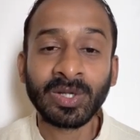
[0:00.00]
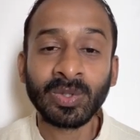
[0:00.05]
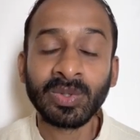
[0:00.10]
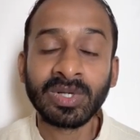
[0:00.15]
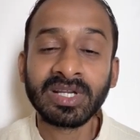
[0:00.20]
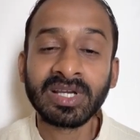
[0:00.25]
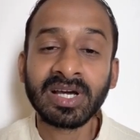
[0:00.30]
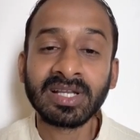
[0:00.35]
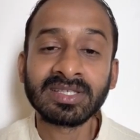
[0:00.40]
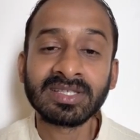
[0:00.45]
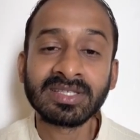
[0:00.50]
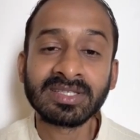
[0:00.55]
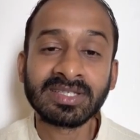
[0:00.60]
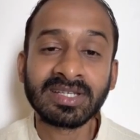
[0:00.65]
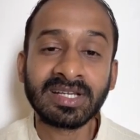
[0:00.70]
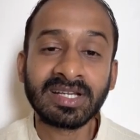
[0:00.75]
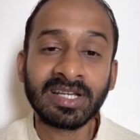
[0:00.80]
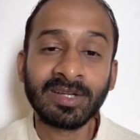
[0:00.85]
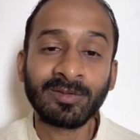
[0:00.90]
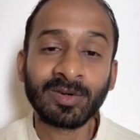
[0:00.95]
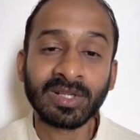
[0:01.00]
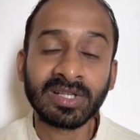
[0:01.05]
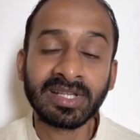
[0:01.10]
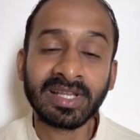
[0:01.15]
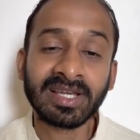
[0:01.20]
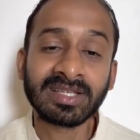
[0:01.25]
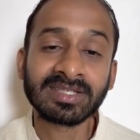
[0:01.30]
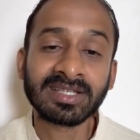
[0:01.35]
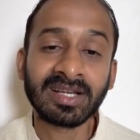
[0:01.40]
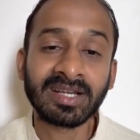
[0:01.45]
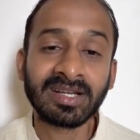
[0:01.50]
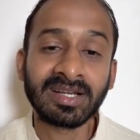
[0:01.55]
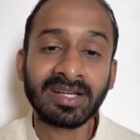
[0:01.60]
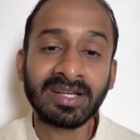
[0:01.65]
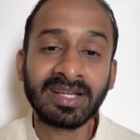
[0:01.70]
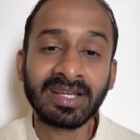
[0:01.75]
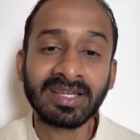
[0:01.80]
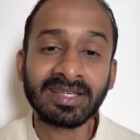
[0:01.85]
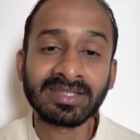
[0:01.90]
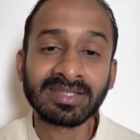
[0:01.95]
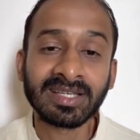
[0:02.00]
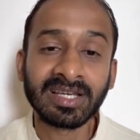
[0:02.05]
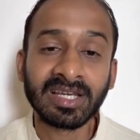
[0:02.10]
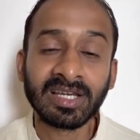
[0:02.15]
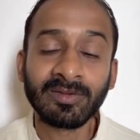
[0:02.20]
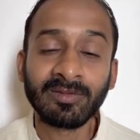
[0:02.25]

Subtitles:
do it consistently for the next 100 days